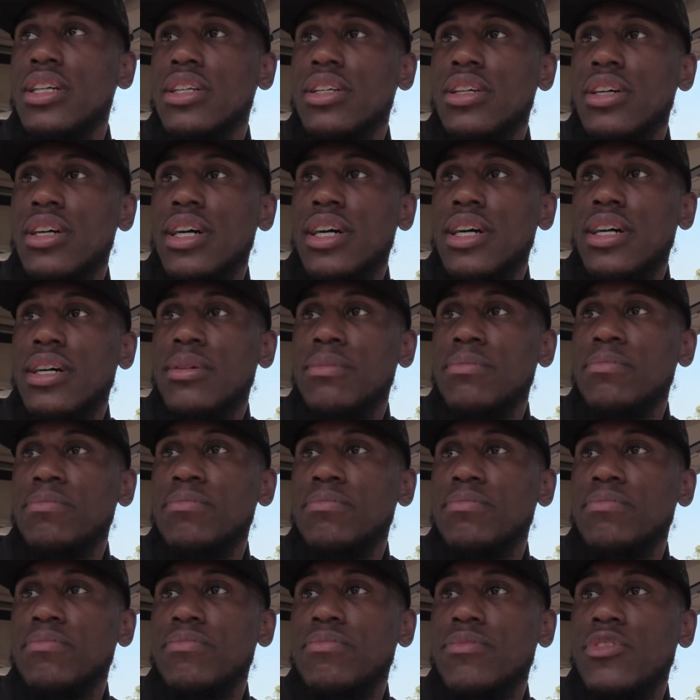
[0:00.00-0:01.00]
um,
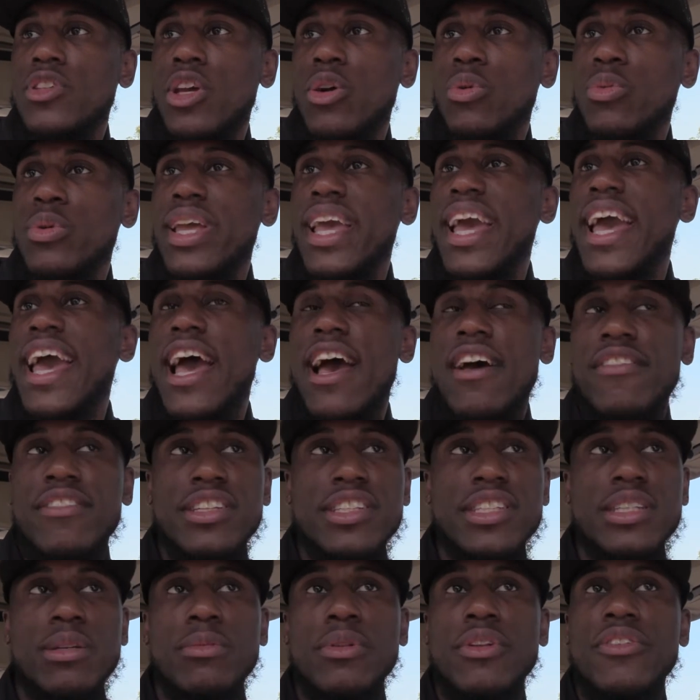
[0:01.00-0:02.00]
you know, we have the
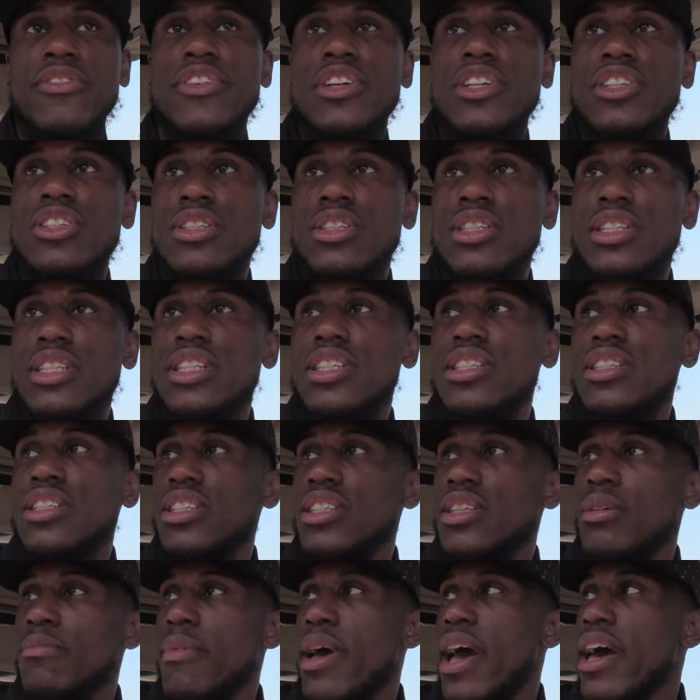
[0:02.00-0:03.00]
similar features. It's
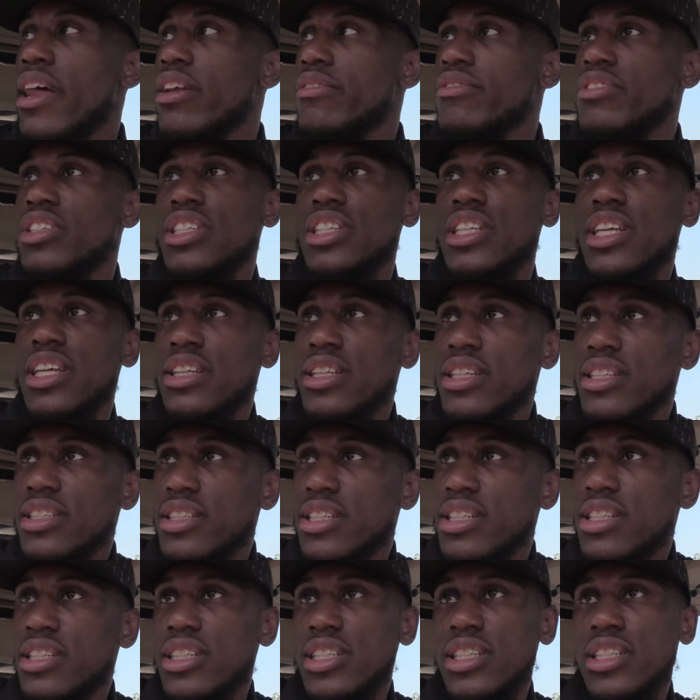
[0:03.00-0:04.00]
just a matter of just getting
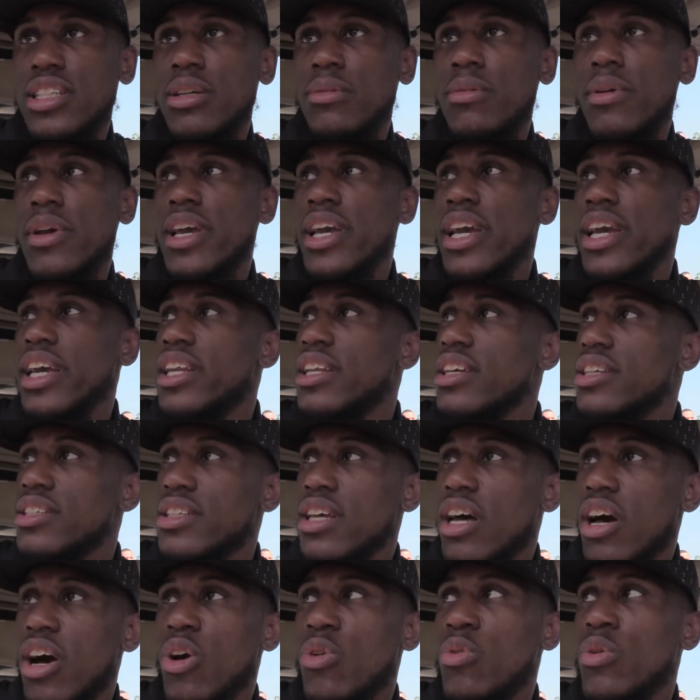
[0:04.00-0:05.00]
into the gym and us
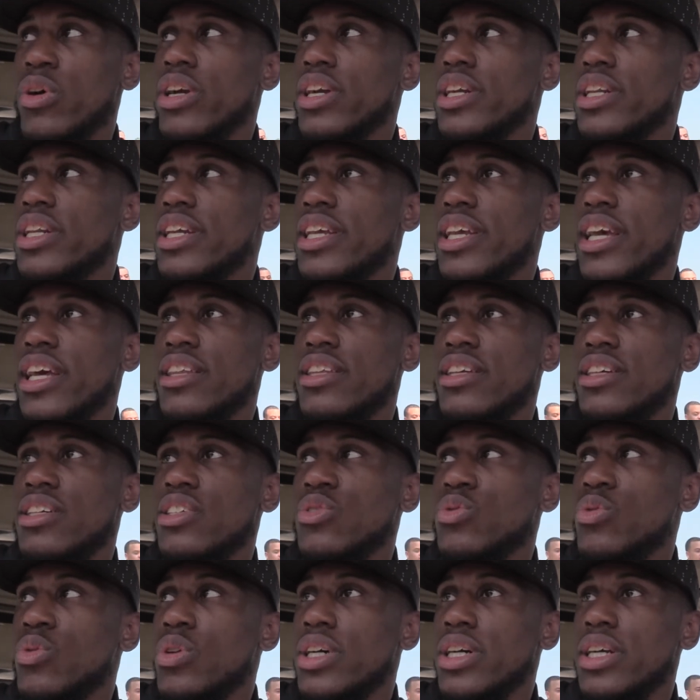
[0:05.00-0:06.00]
all working together
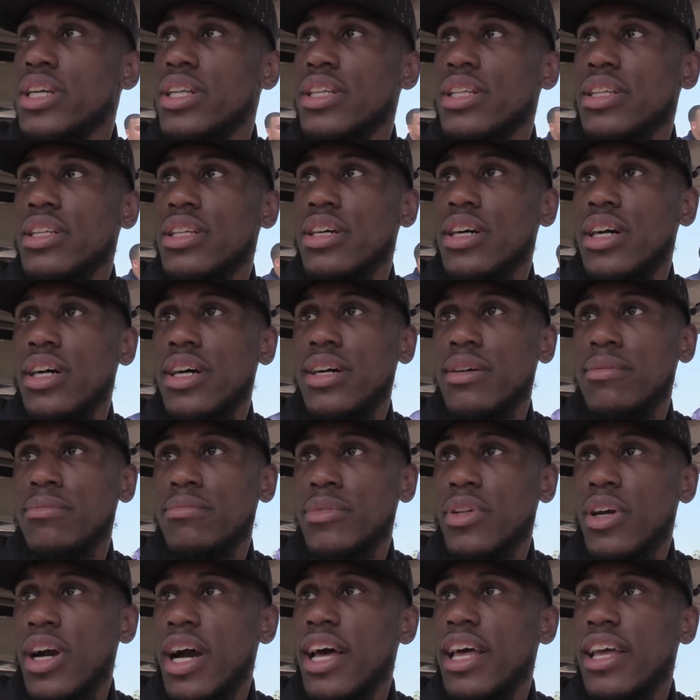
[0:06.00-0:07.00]
as one. Um,
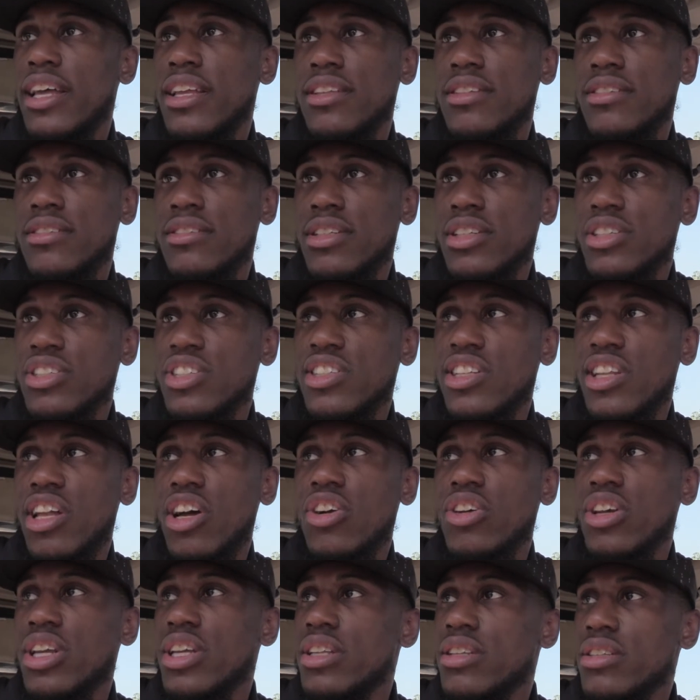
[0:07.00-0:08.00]
you know, our you know,
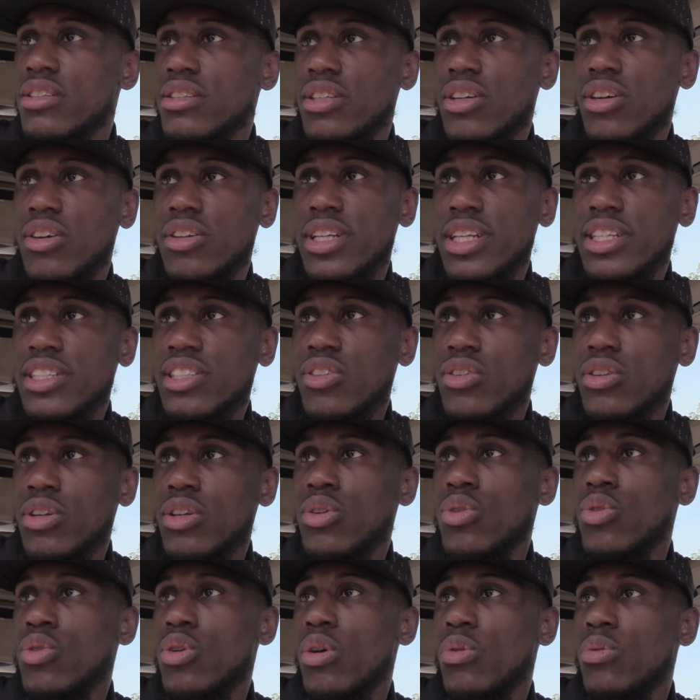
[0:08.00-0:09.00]
slogan, you know, that's on the
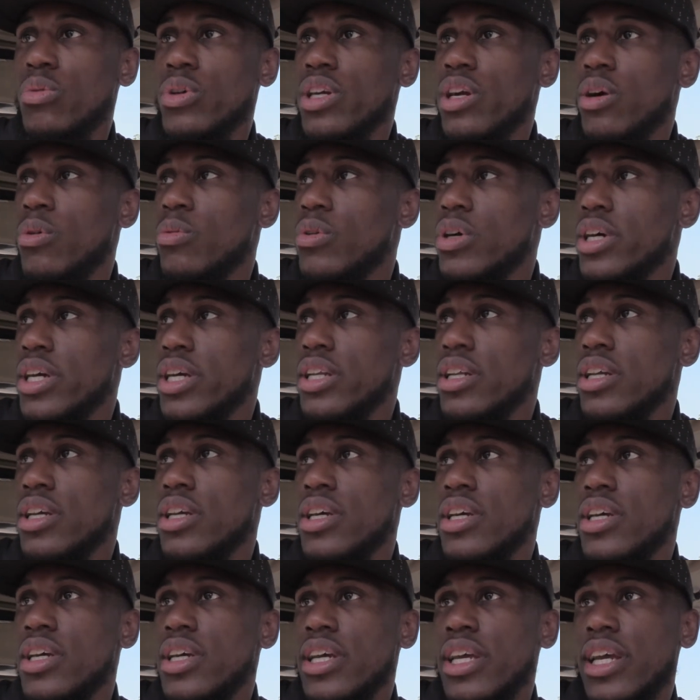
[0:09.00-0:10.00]
court, we are one,
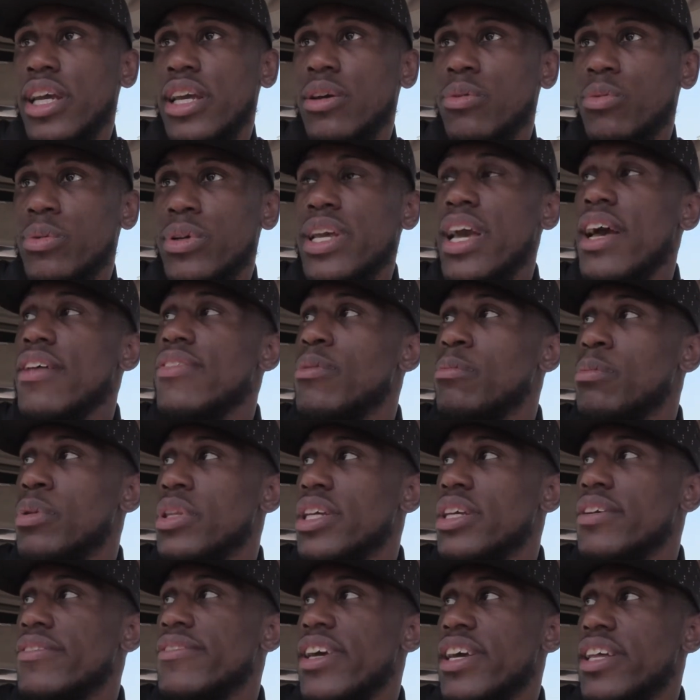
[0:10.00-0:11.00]
and we have to
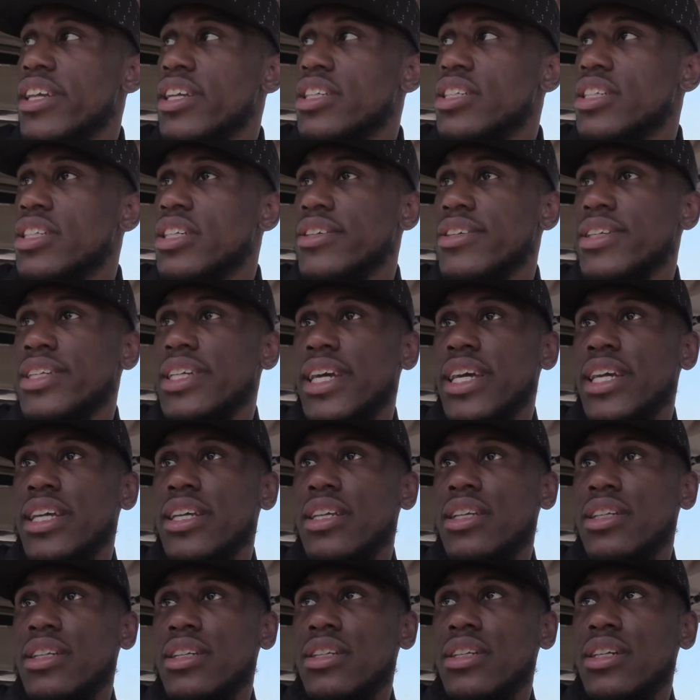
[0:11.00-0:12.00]
believe that each and every day.
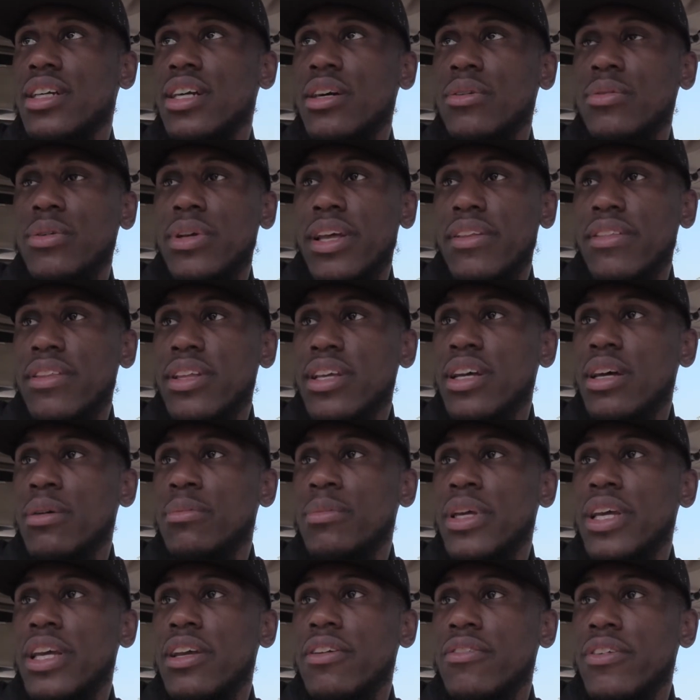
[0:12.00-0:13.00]
You know, we have to
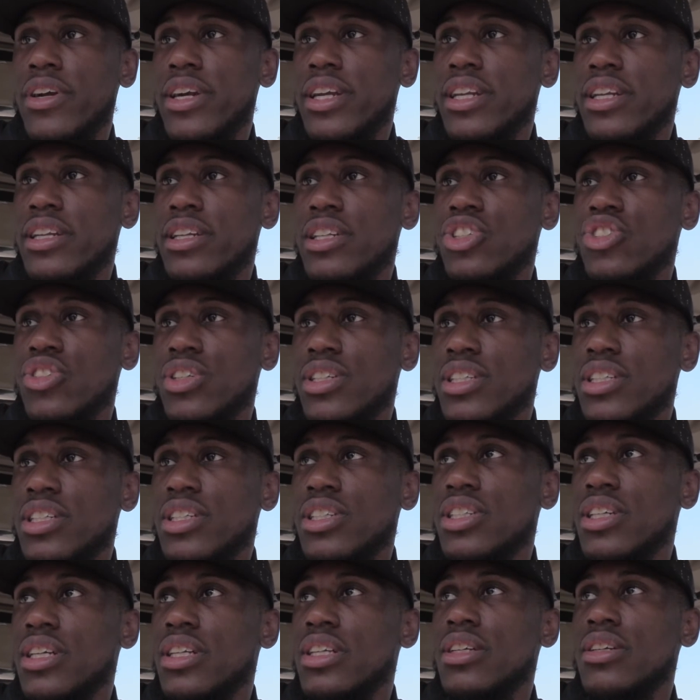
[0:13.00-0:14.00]
come in ready to trust
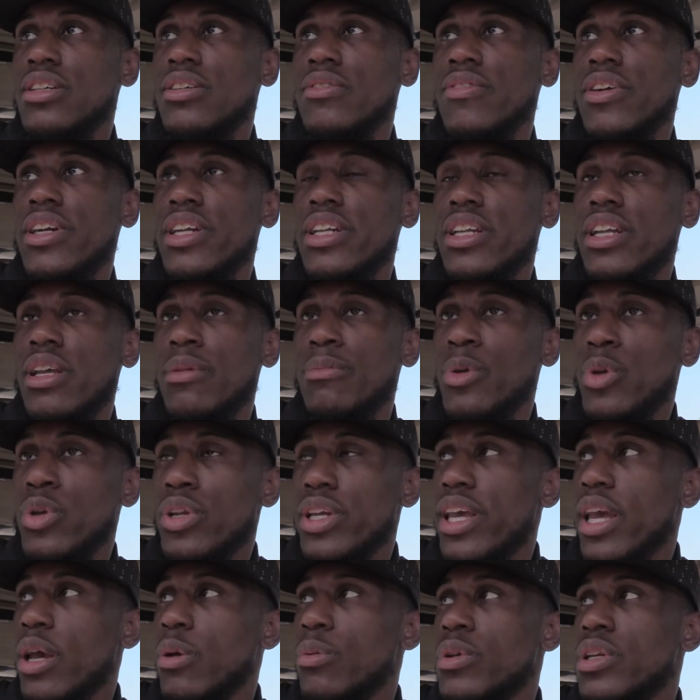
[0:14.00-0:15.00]
each other, ready to
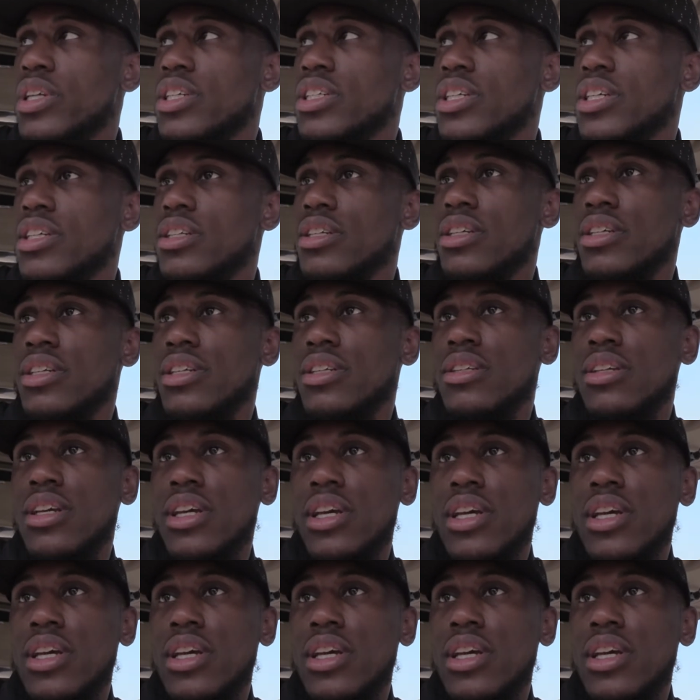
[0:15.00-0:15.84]
communicate with each other, and